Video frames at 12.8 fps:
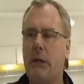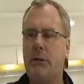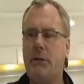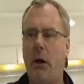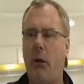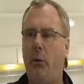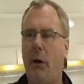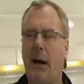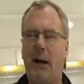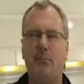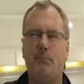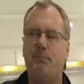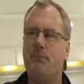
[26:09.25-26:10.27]
So,
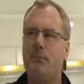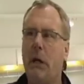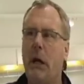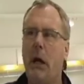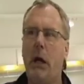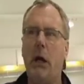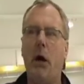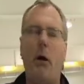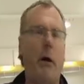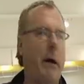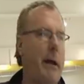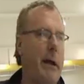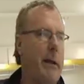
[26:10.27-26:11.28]
you know,
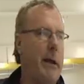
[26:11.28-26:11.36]
and the